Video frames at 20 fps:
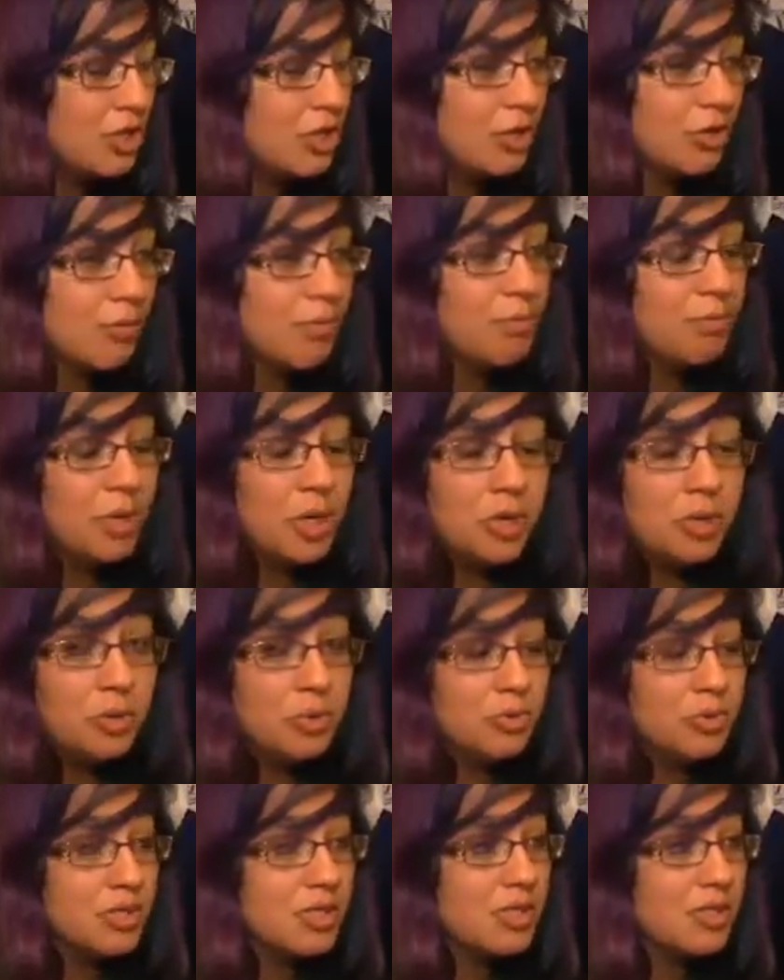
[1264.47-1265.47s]
you're
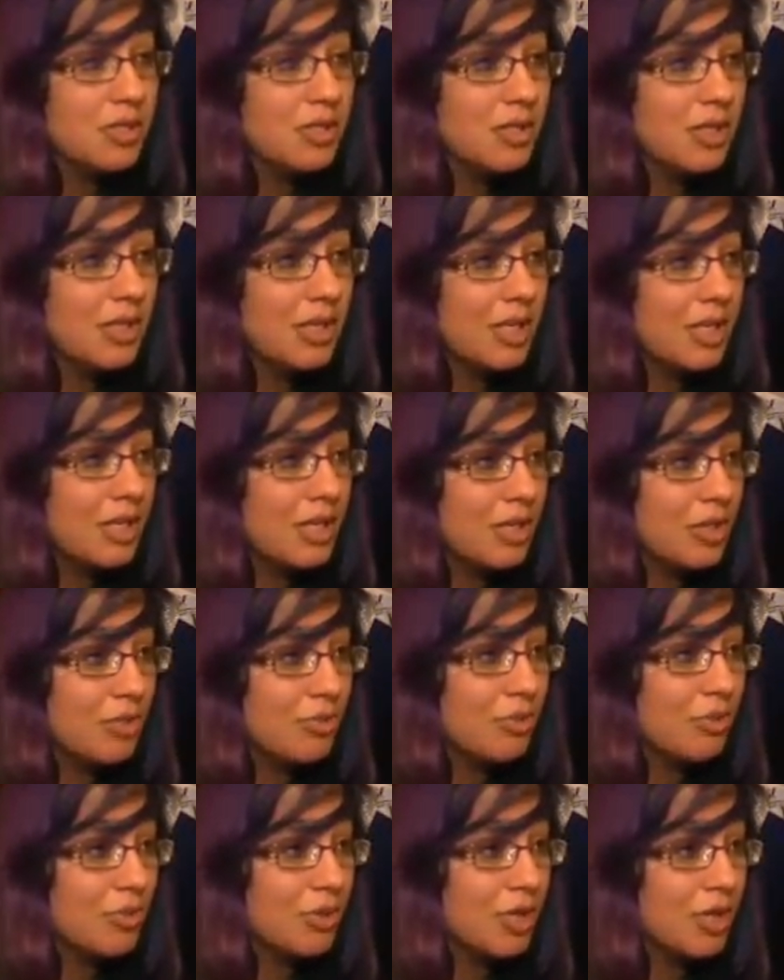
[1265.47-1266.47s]
boned getting
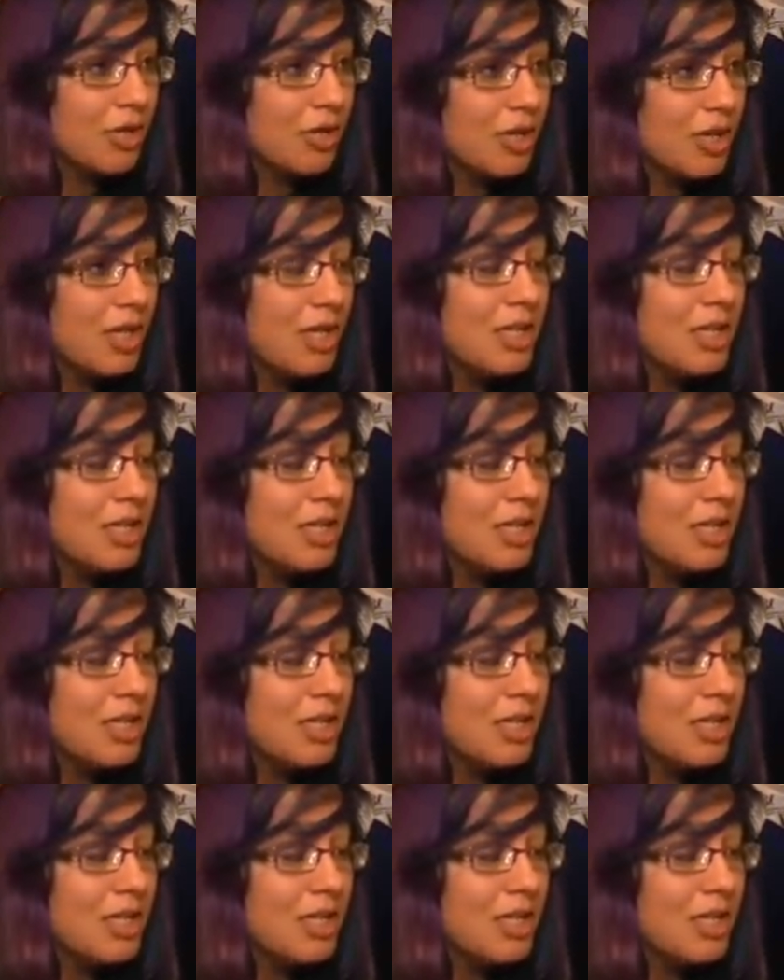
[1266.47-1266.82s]
through here.